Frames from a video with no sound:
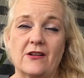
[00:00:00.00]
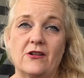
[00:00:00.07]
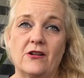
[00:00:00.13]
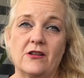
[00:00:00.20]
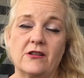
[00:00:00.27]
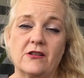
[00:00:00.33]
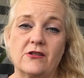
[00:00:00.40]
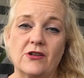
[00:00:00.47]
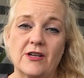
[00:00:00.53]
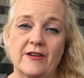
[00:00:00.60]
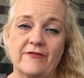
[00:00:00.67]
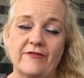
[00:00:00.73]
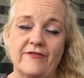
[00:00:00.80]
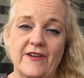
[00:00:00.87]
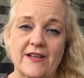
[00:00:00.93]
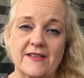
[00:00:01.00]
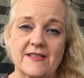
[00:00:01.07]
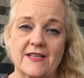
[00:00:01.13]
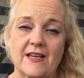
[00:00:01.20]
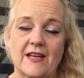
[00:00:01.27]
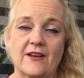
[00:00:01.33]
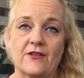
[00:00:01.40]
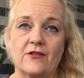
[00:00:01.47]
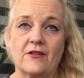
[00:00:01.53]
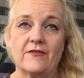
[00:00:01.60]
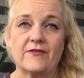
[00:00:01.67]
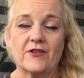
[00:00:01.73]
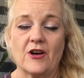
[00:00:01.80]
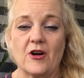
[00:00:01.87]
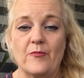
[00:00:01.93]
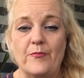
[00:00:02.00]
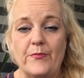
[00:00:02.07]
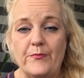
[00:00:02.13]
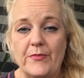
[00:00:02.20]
oh, look, I'm fat again, or I've got a